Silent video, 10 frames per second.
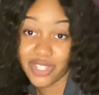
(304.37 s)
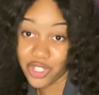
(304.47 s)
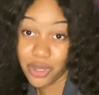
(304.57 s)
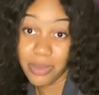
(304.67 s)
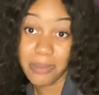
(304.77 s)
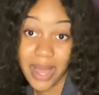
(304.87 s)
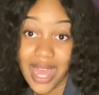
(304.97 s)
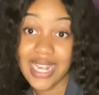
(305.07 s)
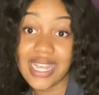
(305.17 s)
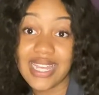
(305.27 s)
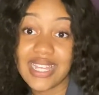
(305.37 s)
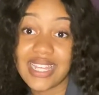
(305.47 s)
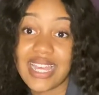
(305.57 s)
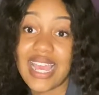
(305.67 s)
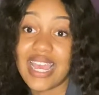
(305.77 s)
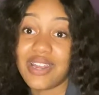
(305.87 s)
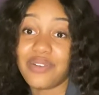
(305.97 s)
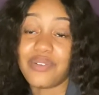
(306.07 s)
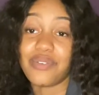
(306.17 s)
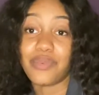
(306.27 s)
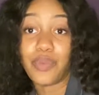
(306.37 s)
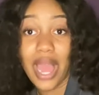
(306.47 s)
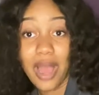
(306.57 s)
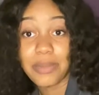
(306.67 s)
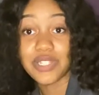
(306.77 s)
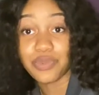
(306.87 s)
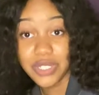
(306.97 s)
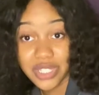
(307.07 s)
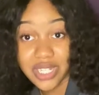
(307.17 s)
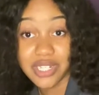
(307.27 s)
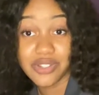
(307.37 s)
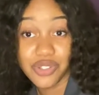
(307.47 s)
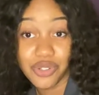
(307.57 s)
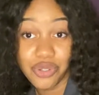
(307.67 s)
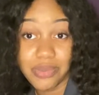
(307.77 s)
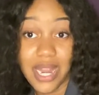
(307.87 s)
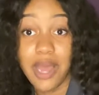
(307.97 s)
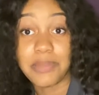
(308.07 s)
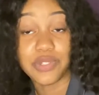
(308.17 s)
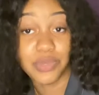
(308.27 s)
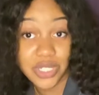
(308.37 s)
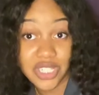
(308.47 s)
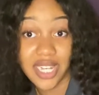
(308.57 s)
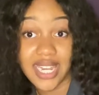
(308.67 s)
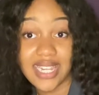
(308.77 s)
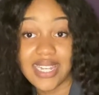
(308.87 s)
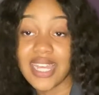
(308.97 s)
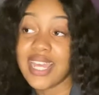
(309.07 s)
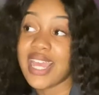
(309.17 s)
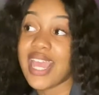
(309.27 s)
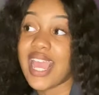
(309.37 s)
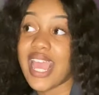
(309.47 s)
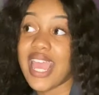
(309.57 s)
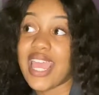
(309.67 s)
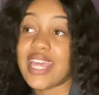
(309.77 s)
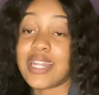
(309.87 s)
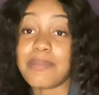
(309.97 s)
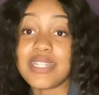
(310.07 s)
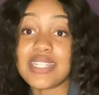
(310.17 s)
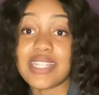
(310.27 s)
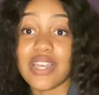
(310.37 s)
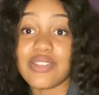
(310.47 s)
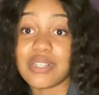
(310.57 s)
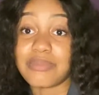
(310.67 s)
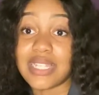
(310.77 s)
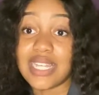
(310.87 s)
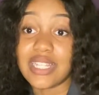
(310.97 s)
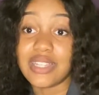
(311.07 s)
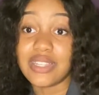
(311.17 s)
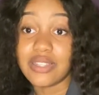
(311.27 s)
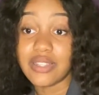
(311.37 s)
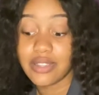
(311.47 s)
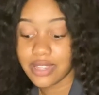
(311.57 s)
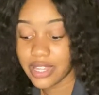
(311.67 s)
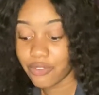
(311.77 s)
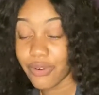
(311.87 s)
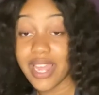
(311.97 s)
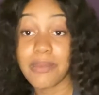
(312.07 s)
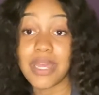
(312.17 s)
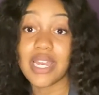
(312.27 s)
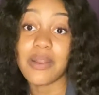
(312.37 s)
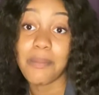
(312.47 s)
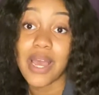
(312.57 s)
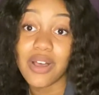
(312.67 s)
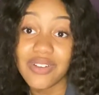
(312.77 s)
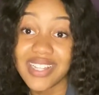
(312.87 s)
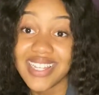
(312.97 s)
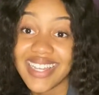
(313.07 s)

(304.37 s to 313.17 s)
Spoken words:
the human body and how much we should consume and how much we shouldn't. And let me just tell you something, the recommended amount